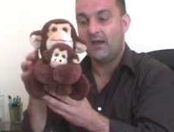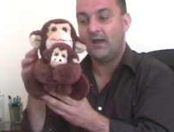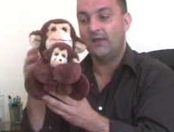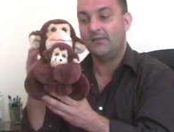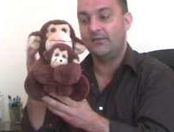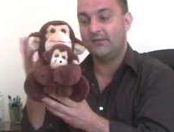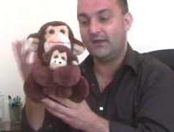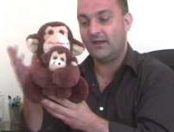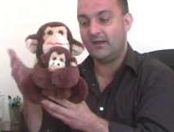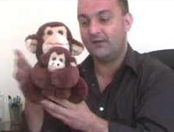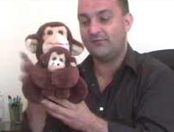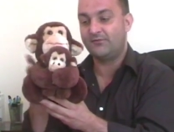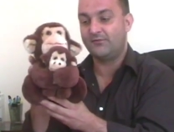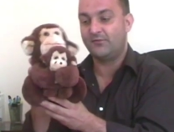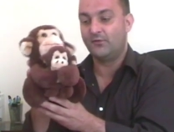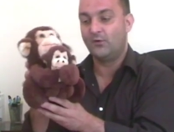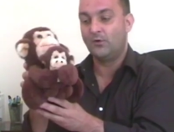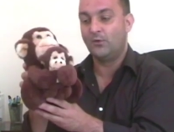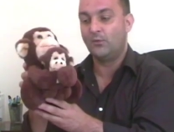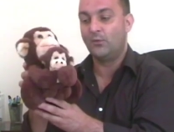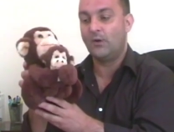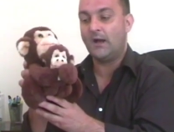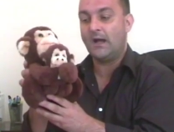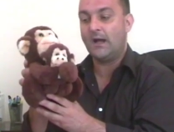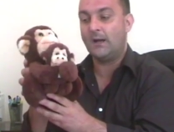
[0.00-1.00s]
And
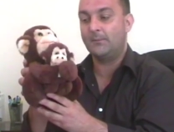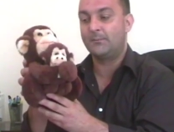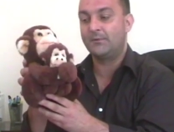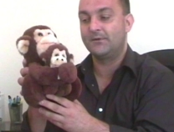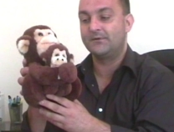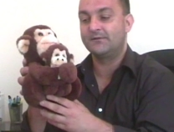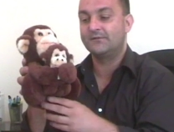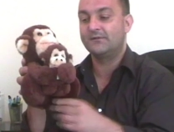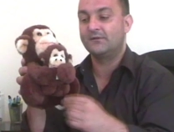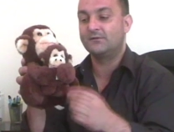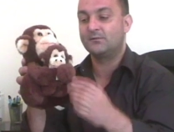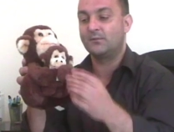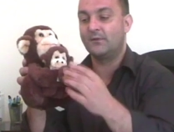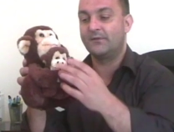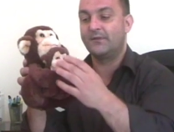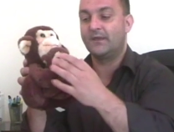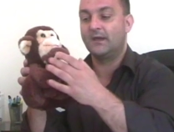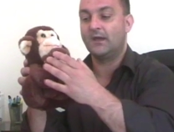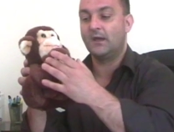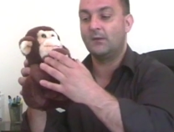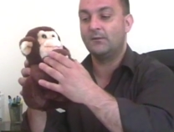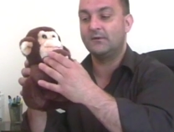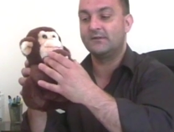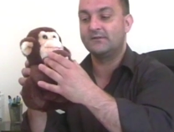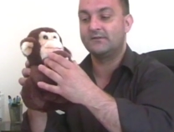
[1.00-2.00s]
therefore, what happens is when they
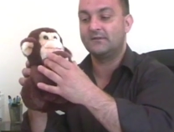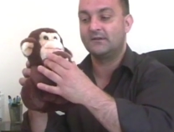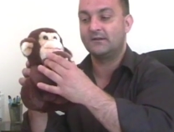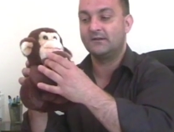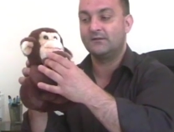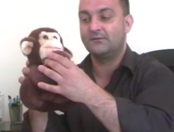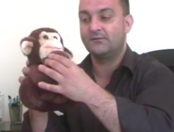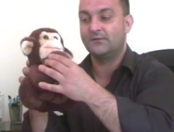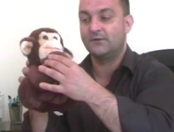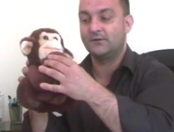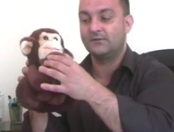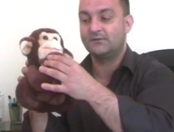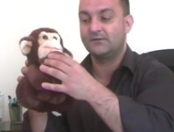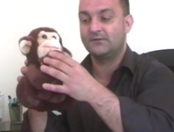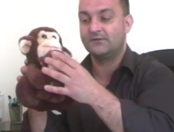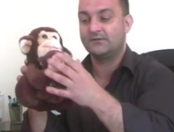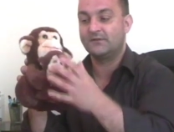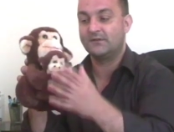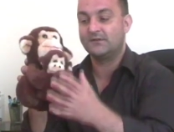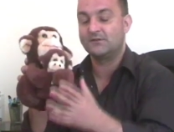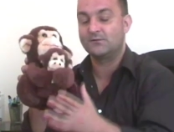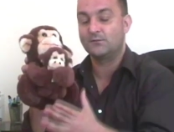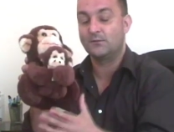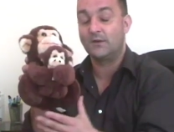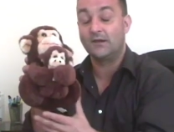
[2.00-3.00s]
go into these future
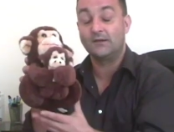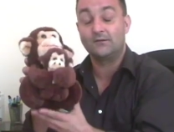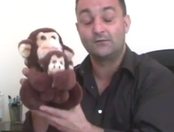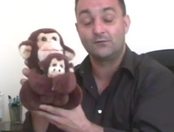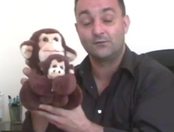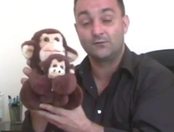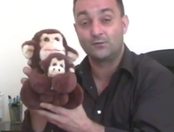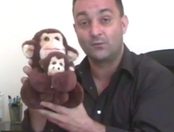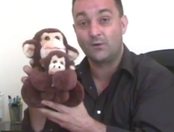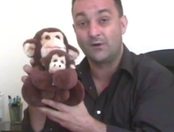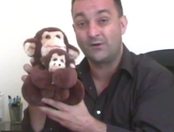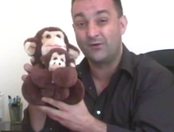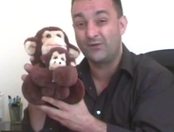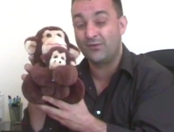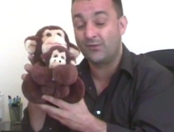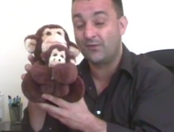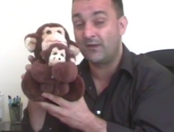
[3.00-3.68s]
situations where